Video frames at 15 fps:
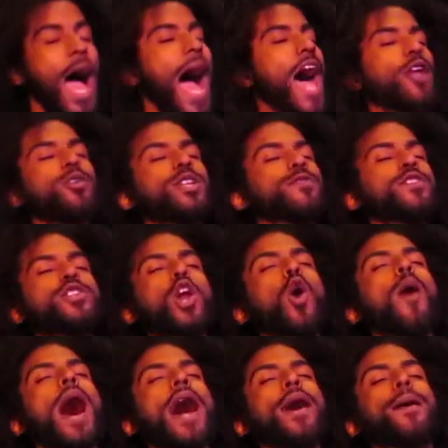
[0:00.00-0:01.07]
I don't even
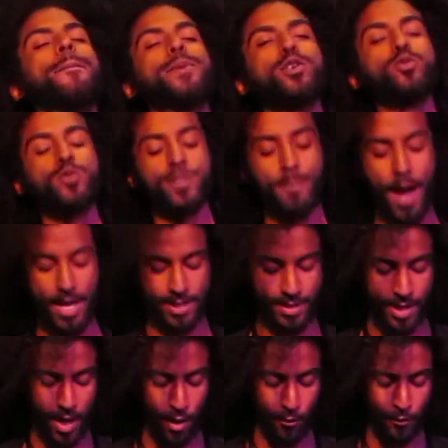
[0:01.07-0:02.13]
know I abuse
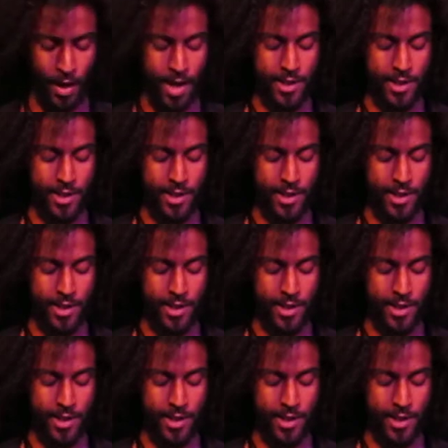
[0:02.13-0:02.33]
myself,